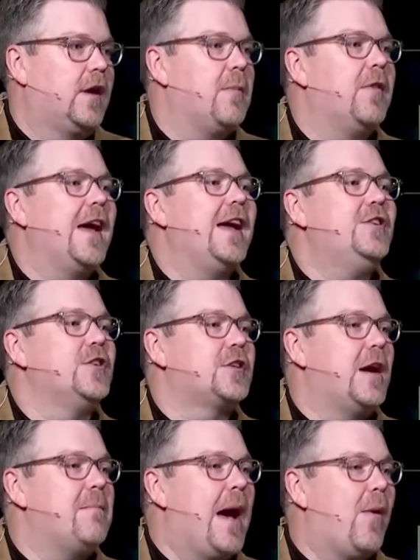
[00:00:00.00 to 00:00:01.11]
Come on, they had just
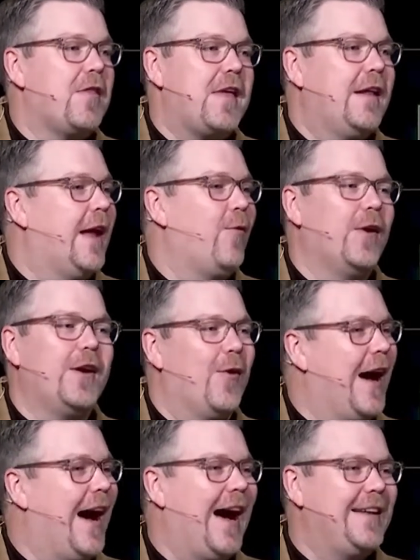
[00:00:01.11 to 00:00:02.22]
come out with that. Like, we're going
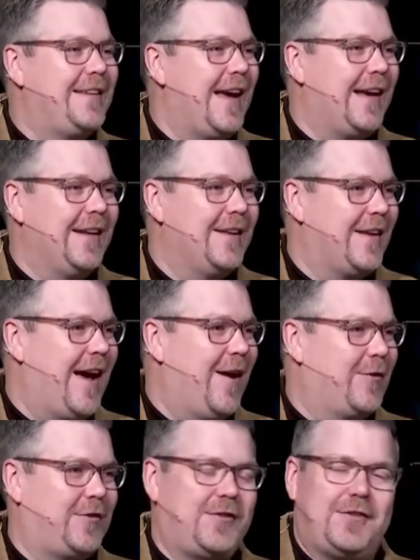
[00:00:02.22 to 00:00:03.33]
high tech in this
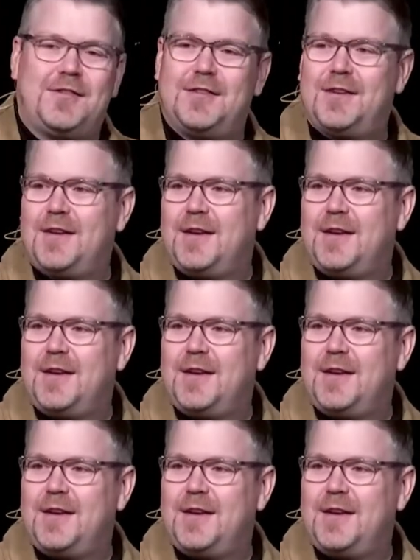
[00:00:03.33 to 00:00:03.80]
house.